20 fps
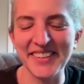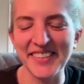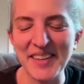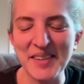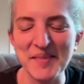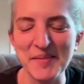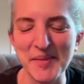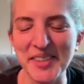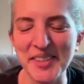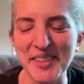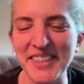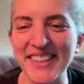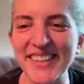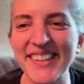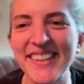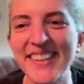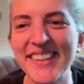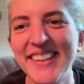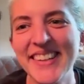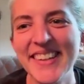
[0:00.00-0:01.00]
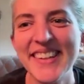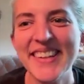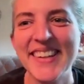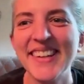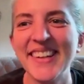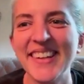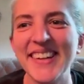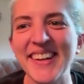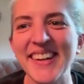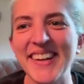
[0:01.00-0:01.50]
great point.
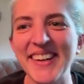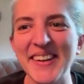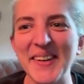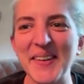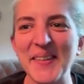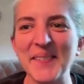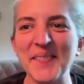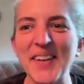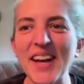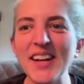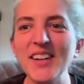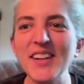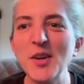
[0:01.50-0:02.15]
I